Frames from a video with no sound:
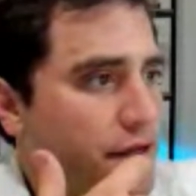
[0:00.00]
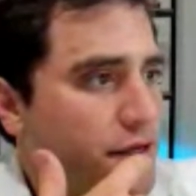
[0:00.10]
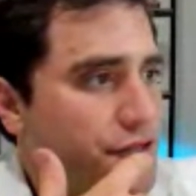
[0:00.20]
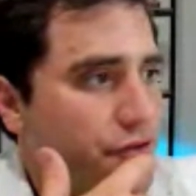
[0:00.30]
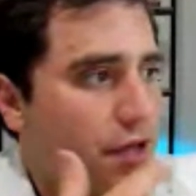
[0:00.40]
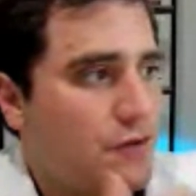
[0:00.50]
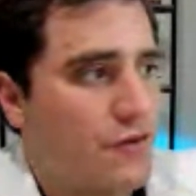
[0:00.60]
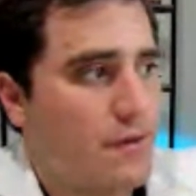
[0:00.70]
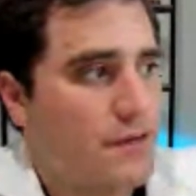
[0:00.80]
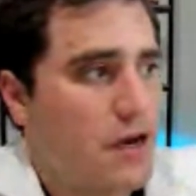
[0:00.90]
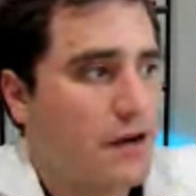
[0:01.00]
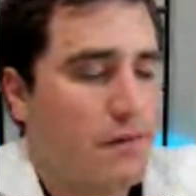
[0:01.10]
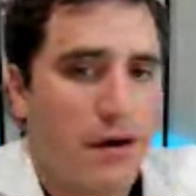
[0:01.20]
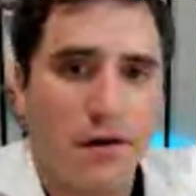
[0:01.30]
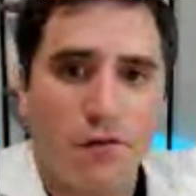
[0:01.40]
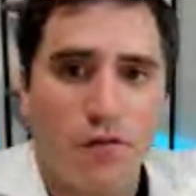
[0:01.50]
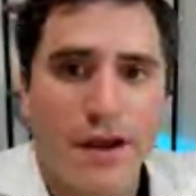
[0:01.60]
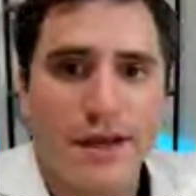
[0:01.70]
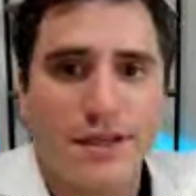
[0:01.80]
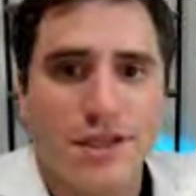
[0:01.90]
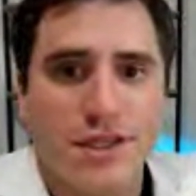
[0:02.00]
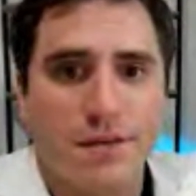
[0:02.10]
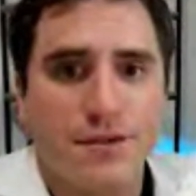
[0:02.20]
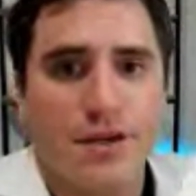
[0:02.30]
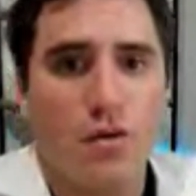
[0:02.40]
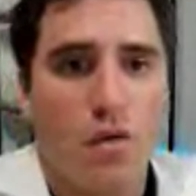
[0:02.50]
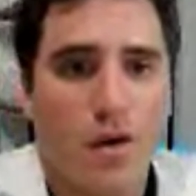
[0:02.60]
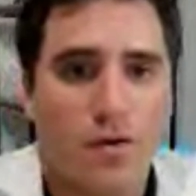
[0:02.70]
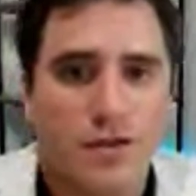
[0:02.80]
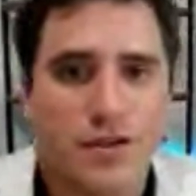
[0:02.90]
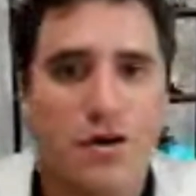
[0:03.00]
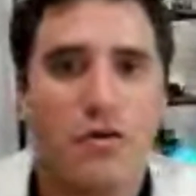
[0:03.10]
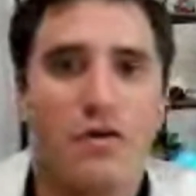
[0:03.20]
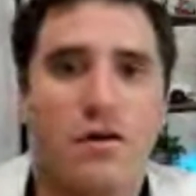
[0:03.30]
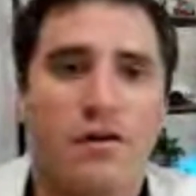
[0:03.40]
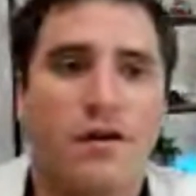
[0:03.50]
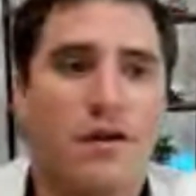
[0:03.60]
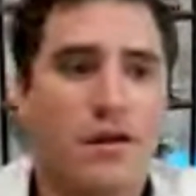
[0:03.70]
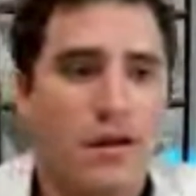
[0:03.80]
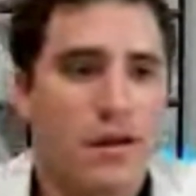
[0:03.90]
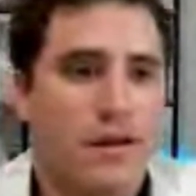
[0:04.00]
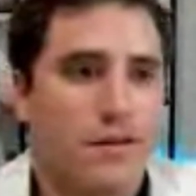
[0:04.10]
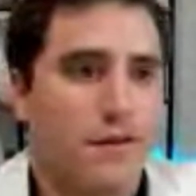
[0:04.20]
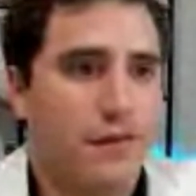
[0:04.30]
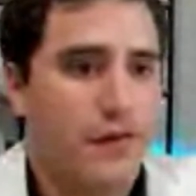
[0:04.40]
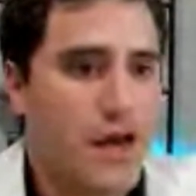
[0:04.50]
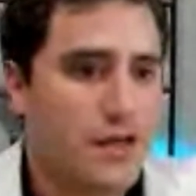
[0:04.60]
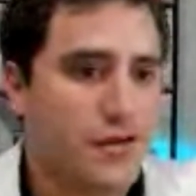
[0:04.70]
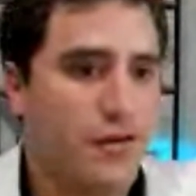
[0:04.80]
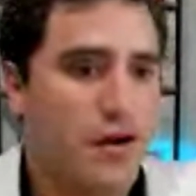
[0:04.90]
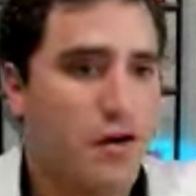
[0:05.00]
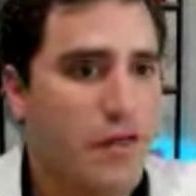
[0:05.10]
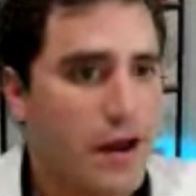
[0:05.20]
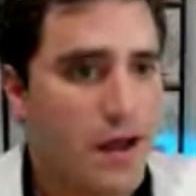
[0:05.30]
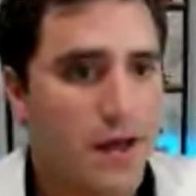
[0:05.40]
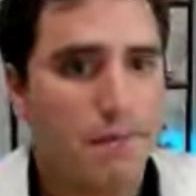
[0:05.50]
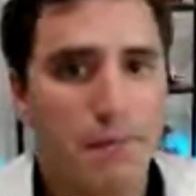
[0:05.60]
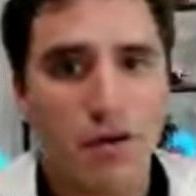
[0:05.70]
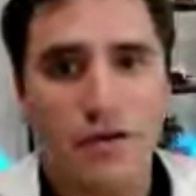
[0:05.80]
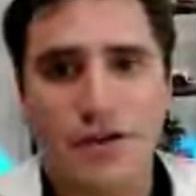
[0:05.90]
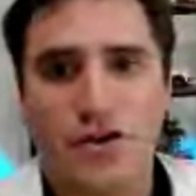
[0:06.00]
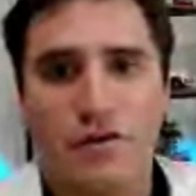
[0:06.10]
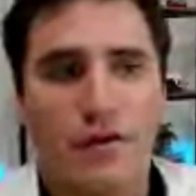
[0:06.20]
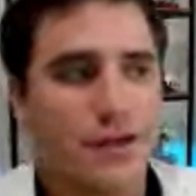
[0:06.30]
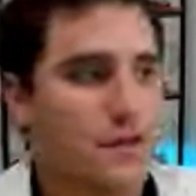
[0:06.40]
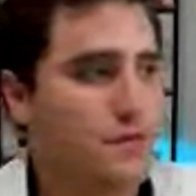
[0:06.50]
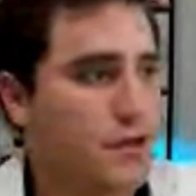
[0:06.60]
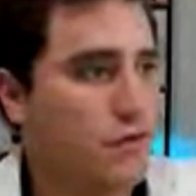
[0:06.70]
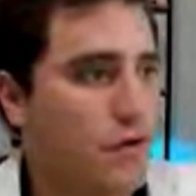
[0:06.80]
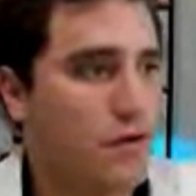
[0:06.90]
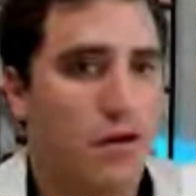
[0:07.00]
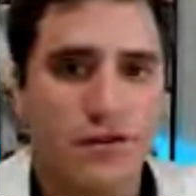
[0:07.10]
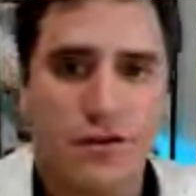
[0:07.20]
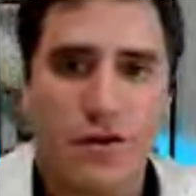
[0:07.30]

So that's what I'm talking about. Rick Simpson oil. So those of you guys who know that I am bullish on Rick Simpson oil also